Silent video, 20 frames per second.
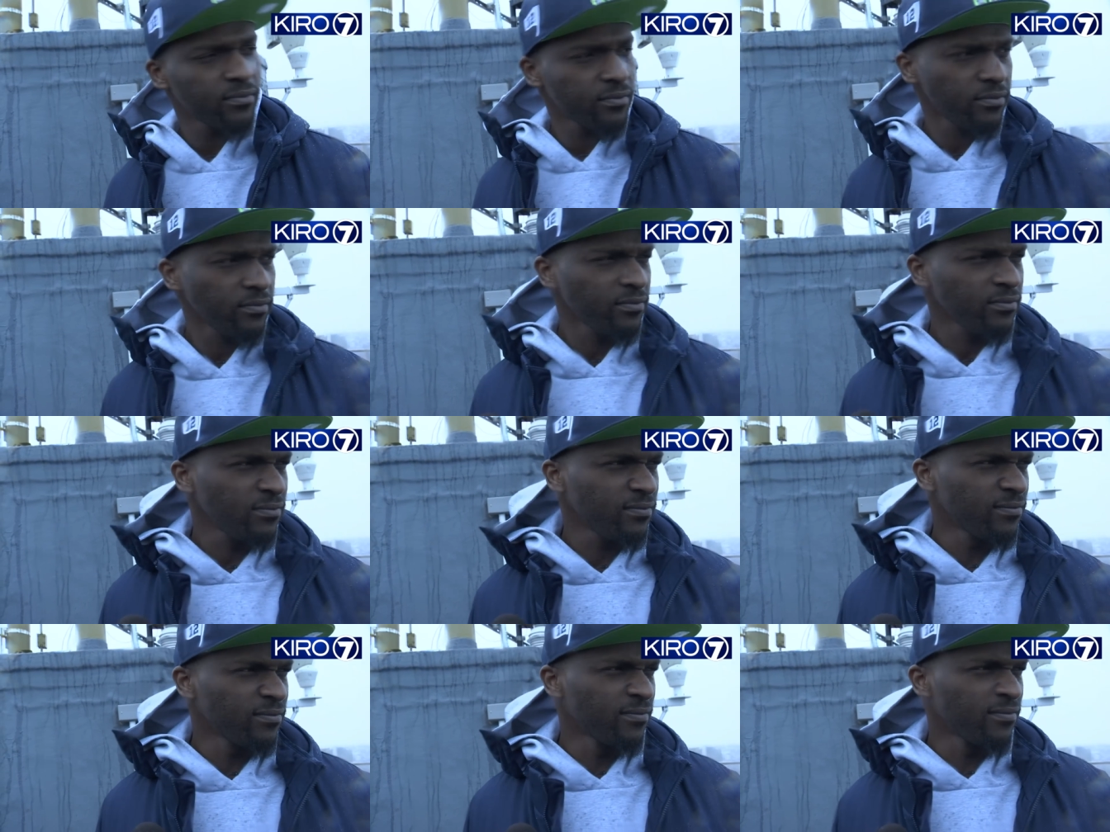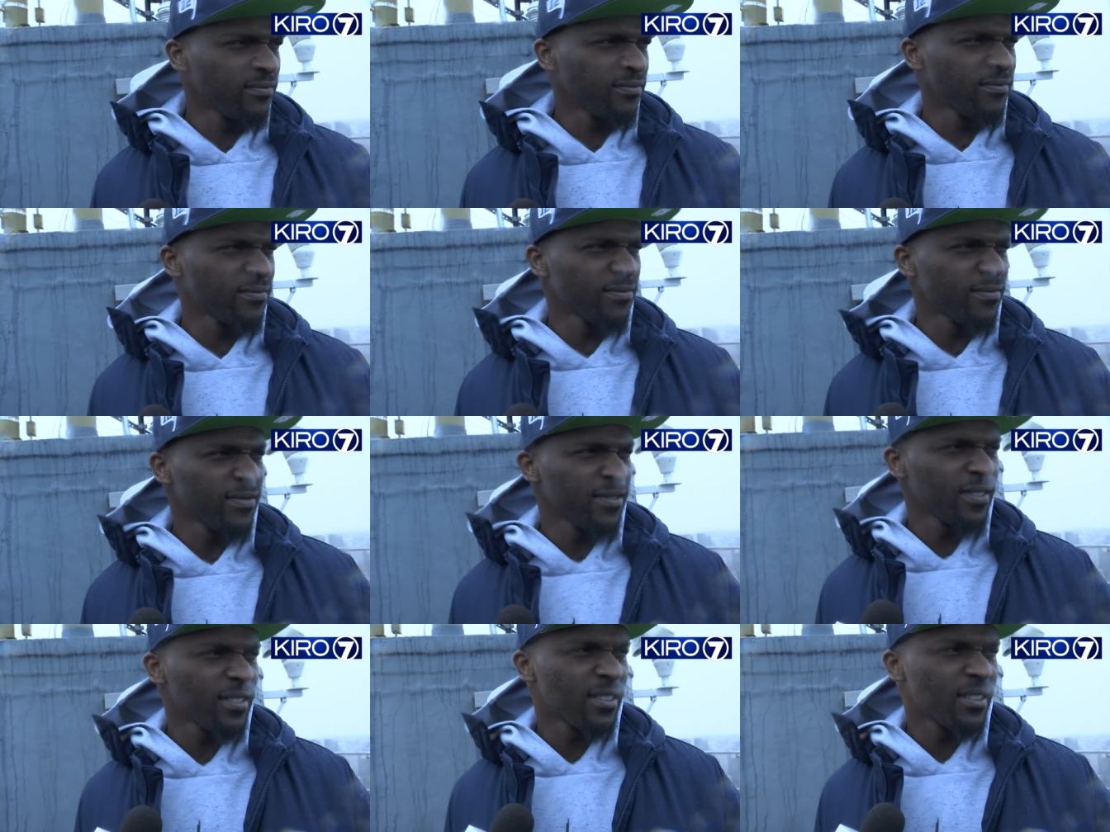what it feels
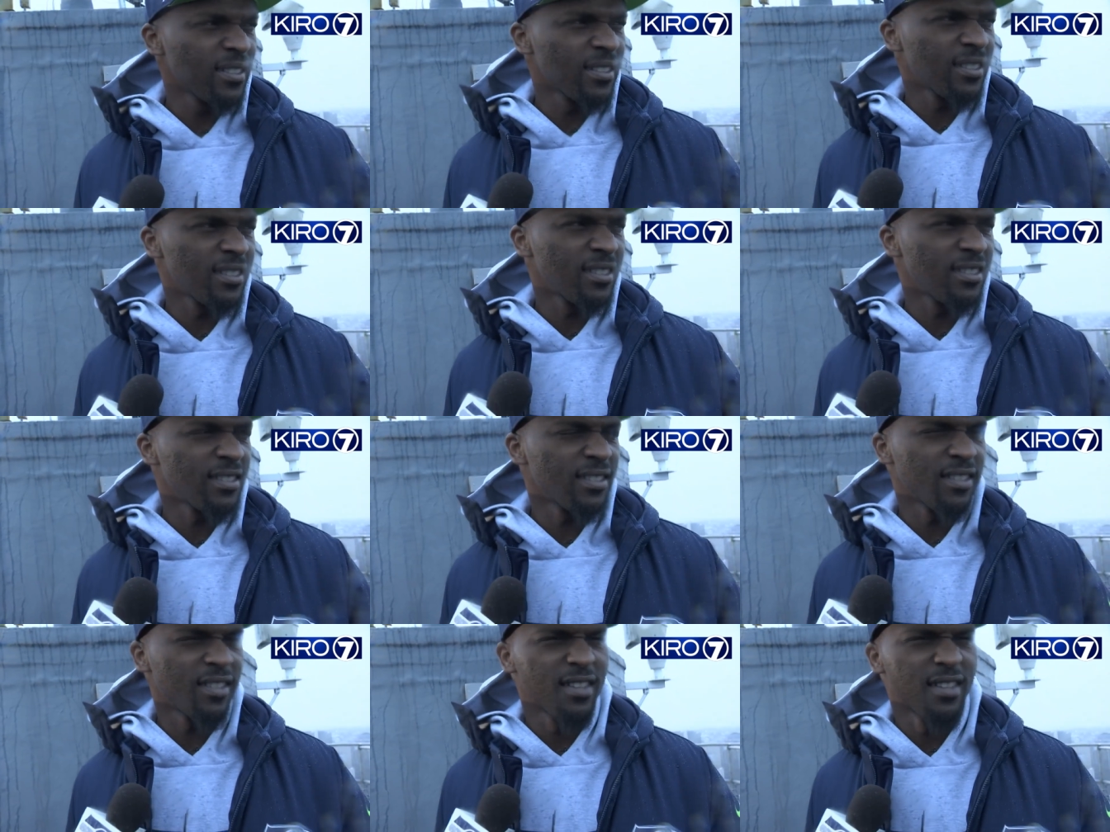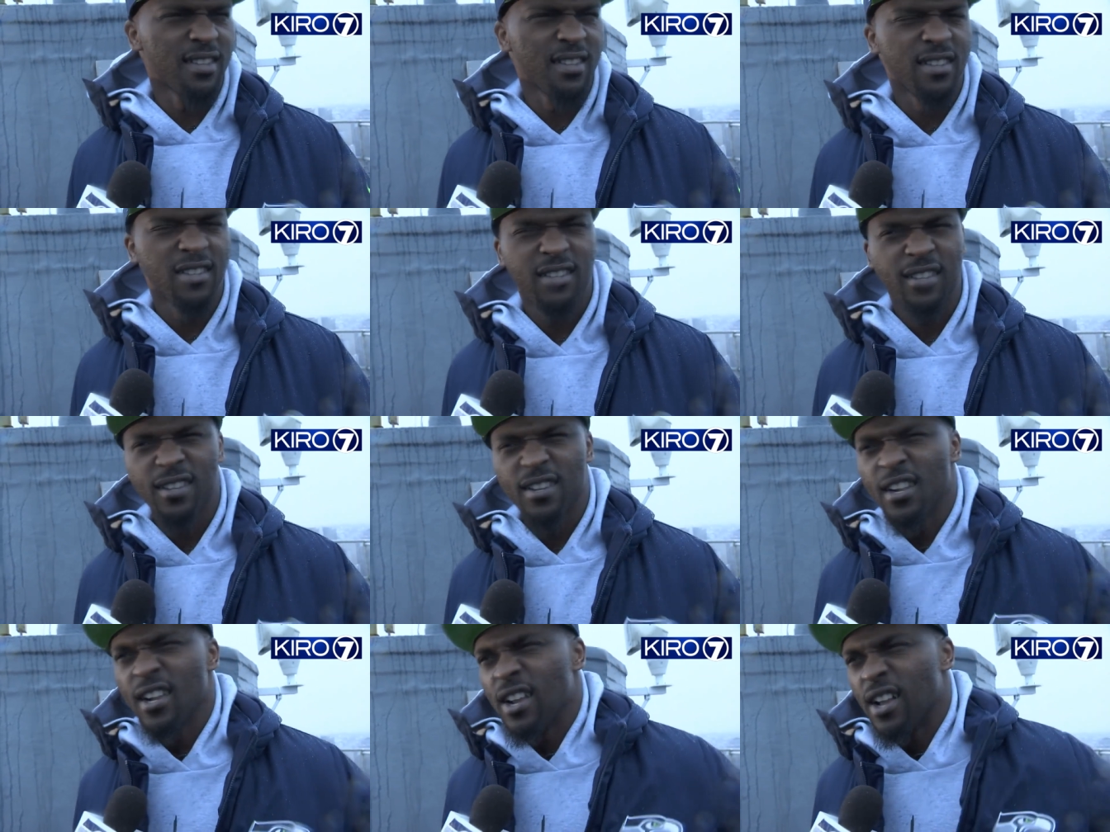like to be in a playoff
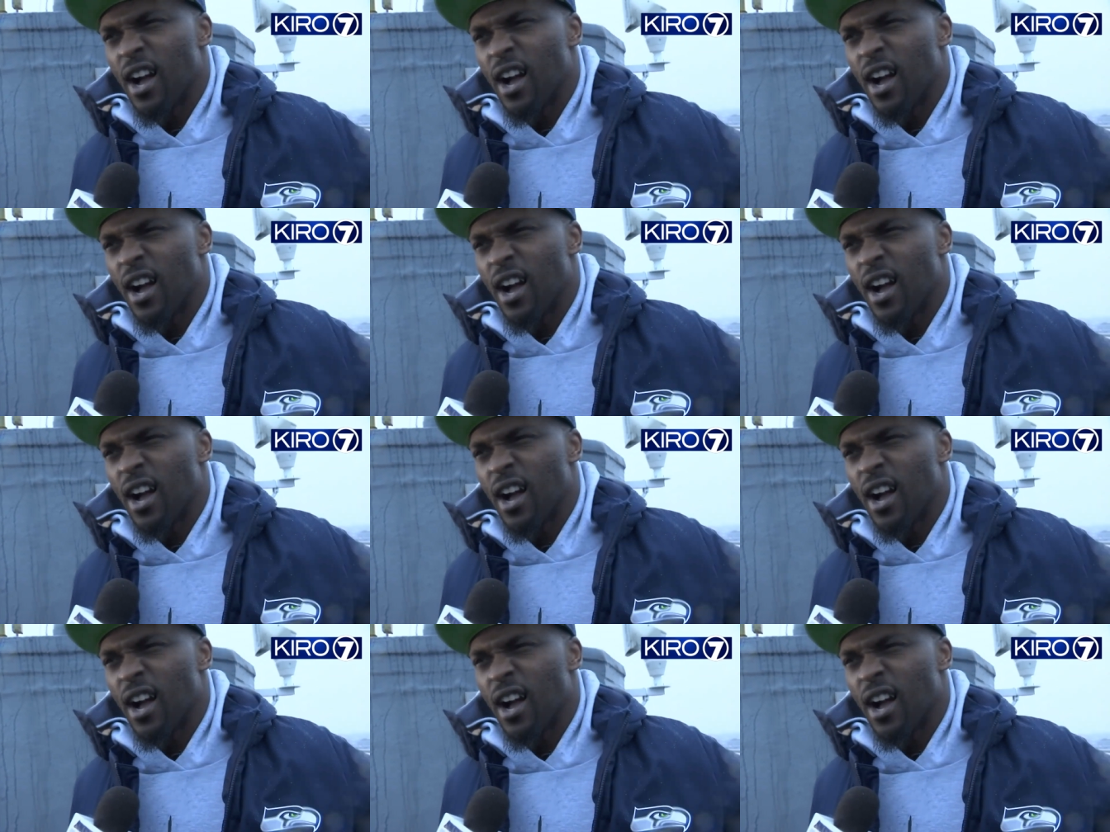environment.